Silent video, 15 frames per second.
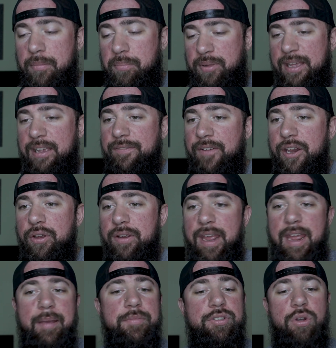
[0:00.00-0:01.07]
playing video
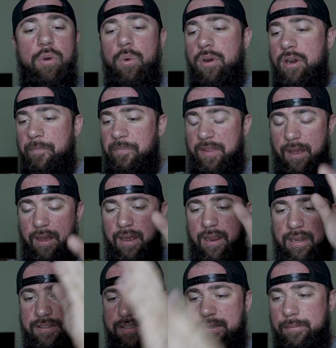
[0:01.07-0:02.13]
games or
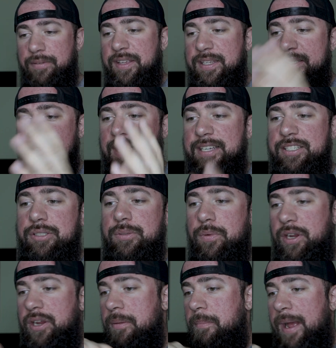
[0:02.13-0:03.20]
on some of these tests
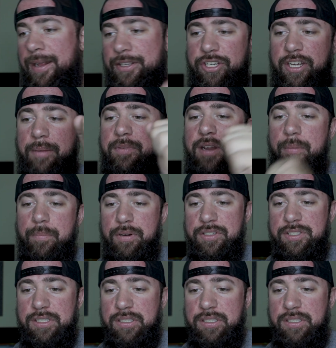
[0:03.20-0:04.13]
where you're matching up numbers